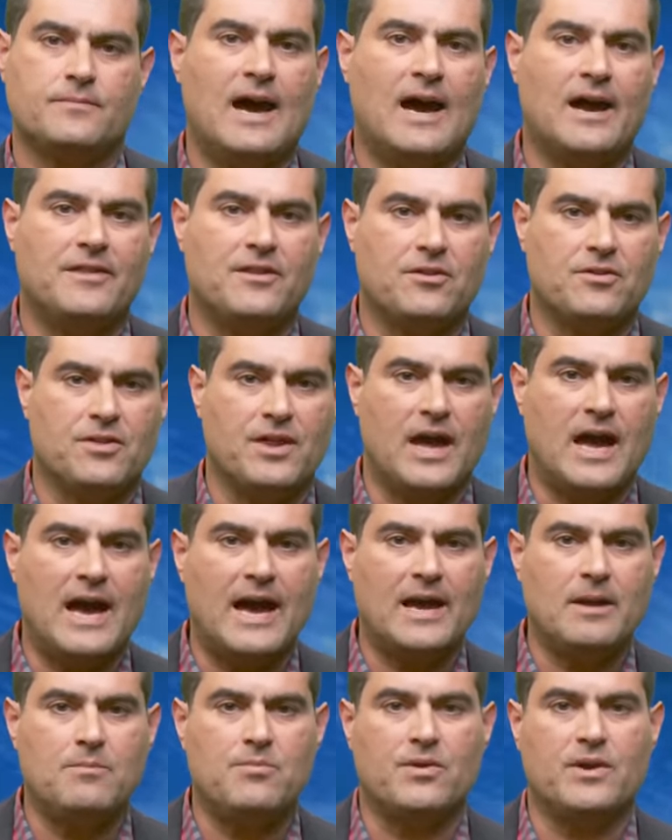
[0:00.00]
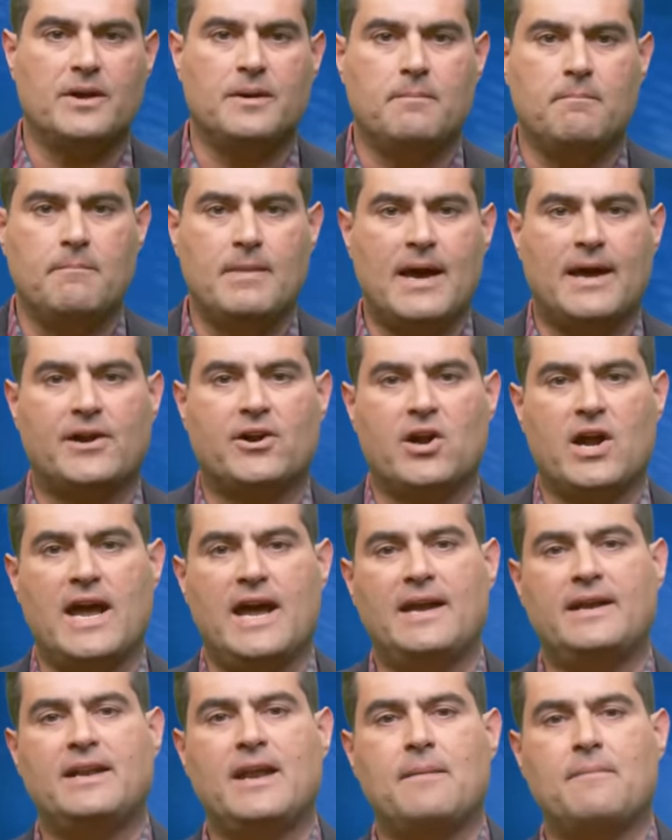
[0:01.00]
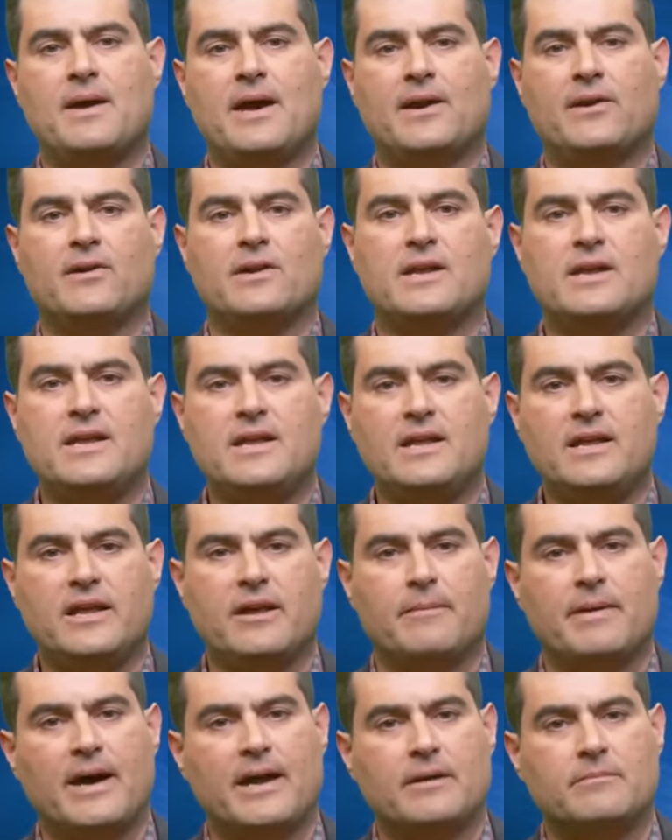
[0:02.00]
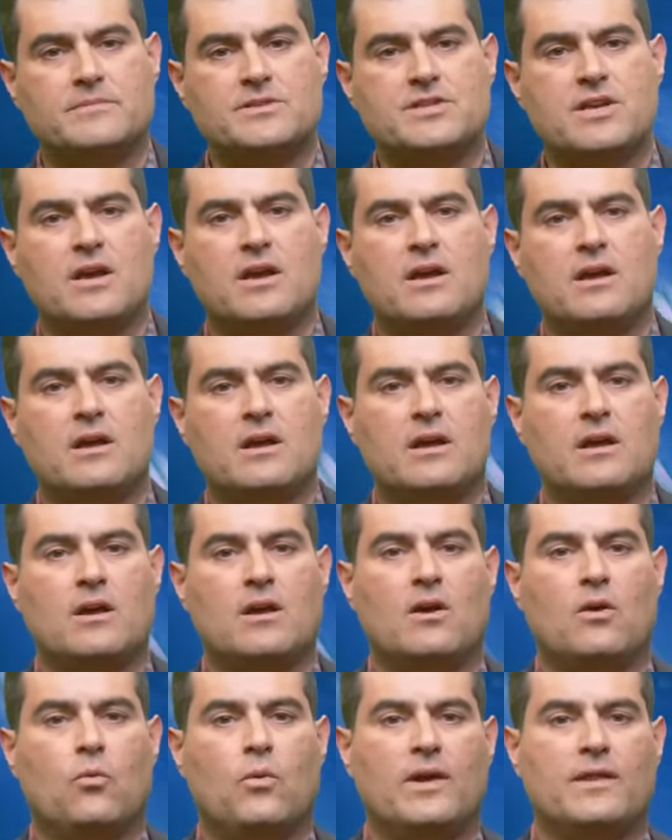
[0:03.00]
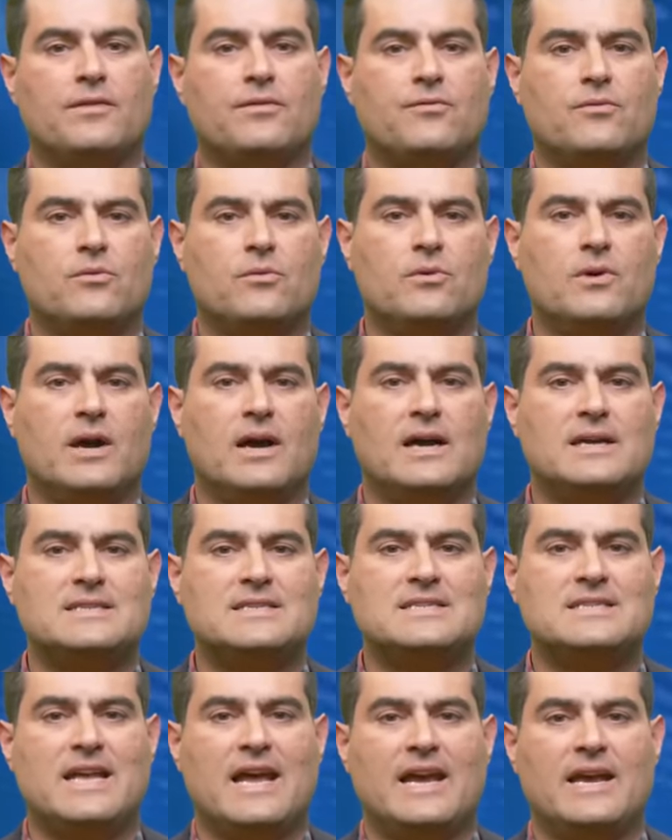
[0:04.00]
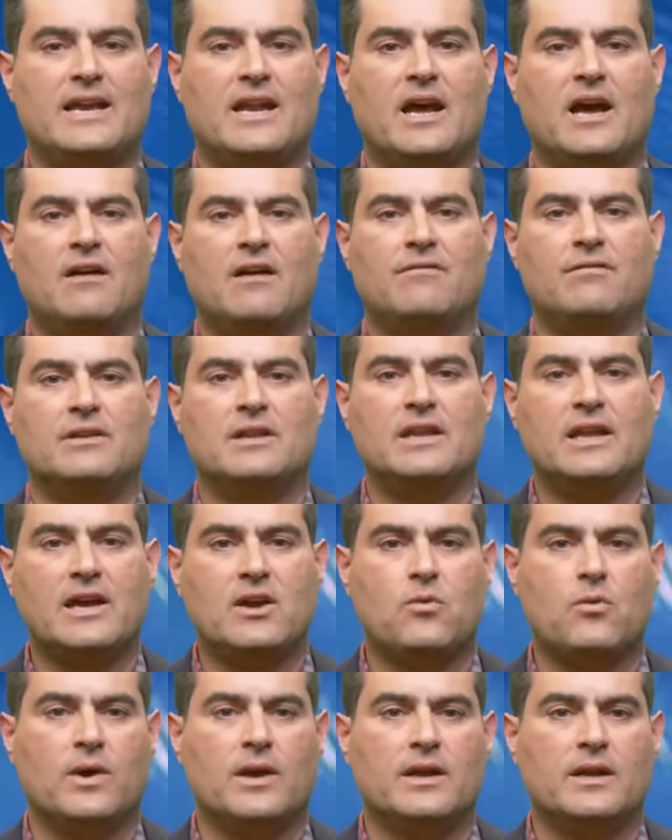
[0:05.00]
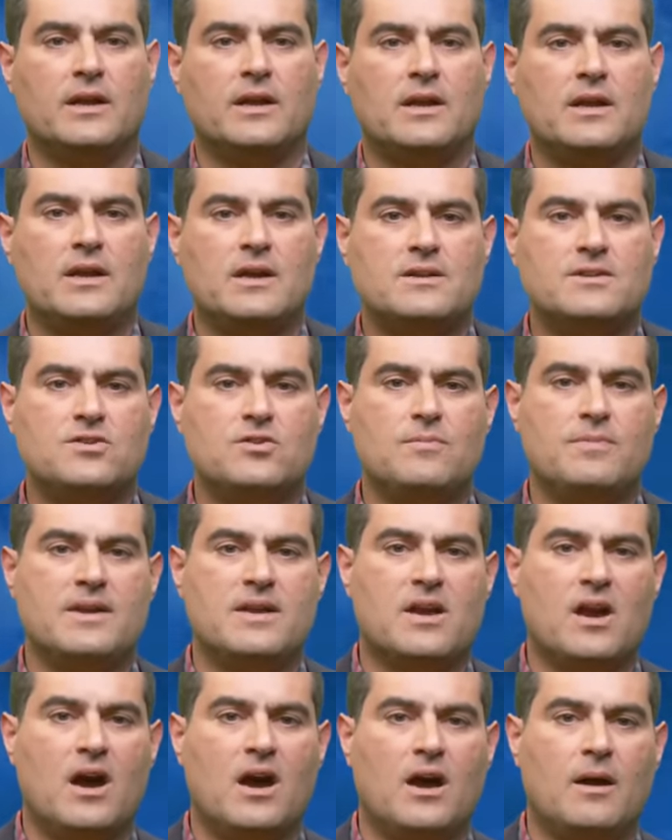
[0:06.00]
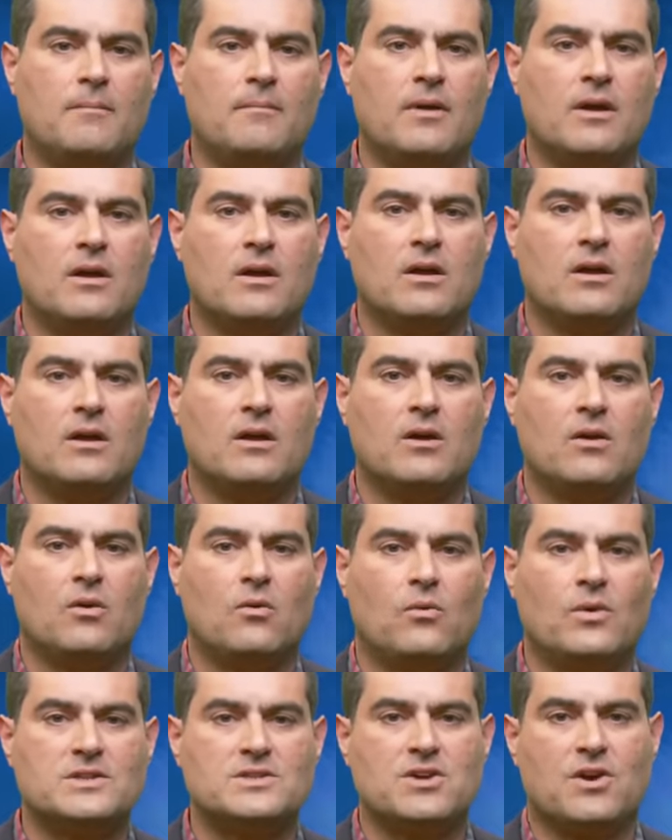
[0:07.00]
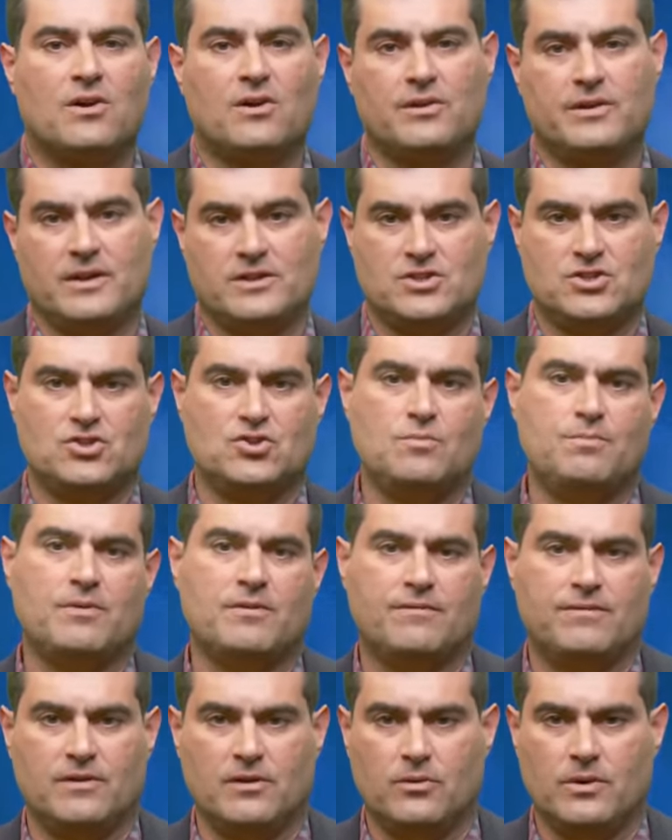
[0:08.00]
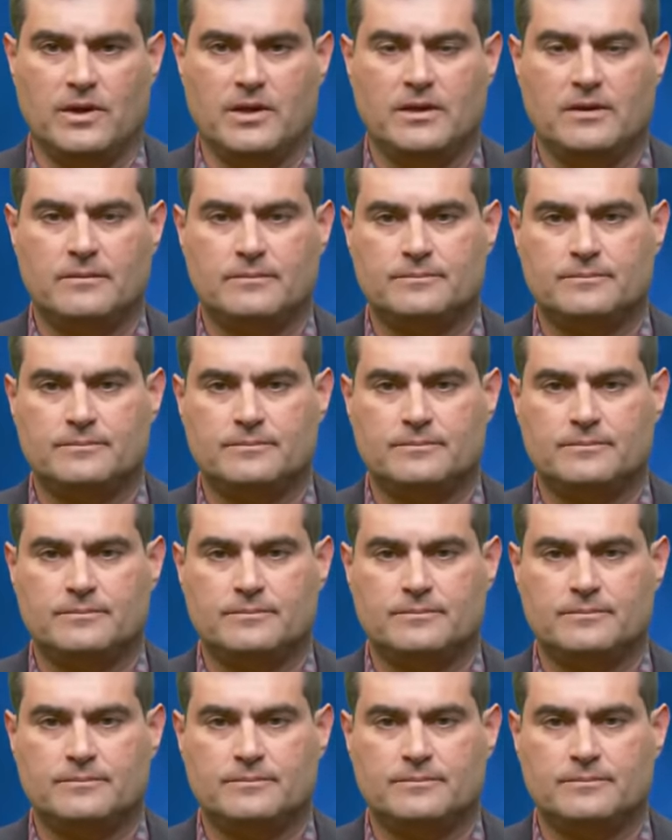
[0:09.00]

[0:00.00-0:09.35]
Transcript: Either the hybrid matter antimatter helium atoms went through a state of liquid to become what's called a superfluid,